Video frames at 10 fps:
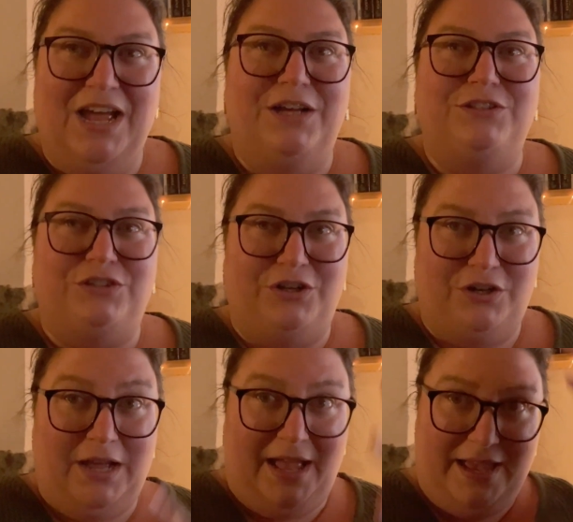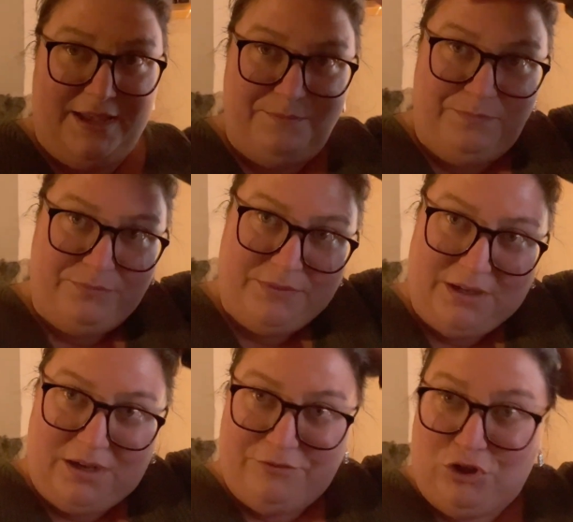So,
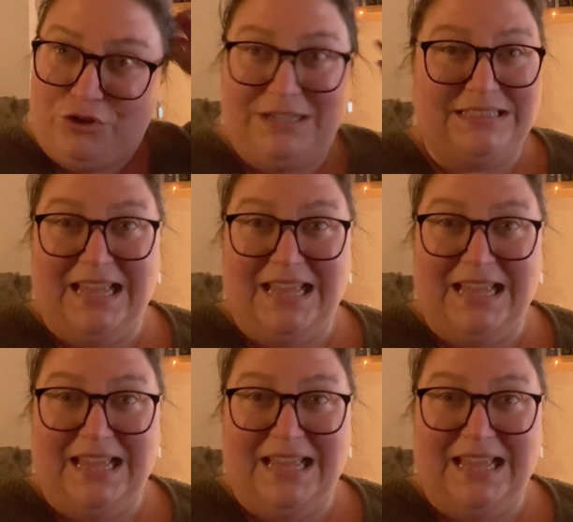got crazy